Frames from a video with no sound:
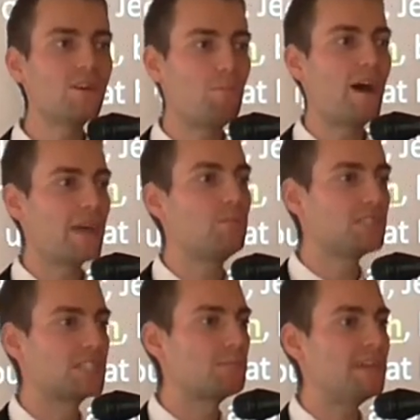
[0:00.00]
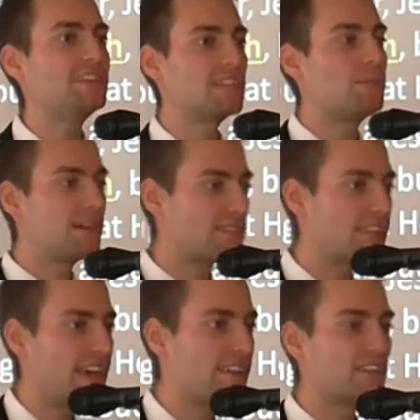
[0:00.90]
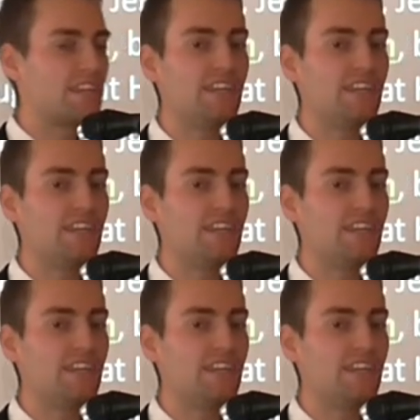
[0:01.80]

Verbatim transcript: the Bible speaks about death,